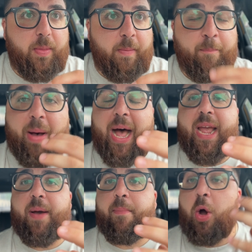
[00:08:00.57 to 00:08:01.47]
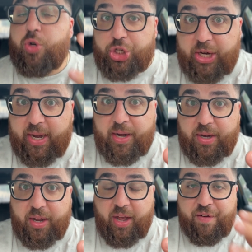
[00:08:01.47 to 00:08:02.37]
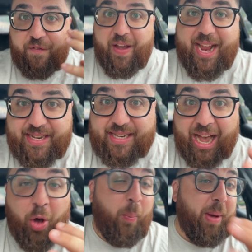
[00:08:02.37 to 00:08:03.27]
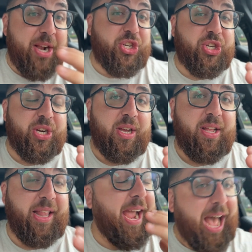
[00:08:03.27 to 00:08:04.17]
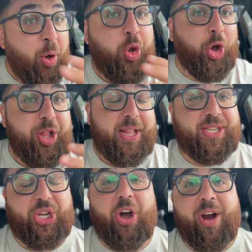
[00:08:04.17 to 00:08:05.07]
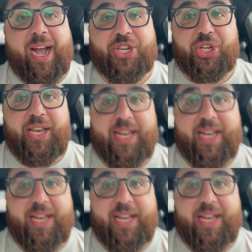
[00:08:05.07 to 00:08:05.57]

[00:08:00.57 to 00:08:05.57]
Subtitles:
my emotion conveys how much, like how good this car actually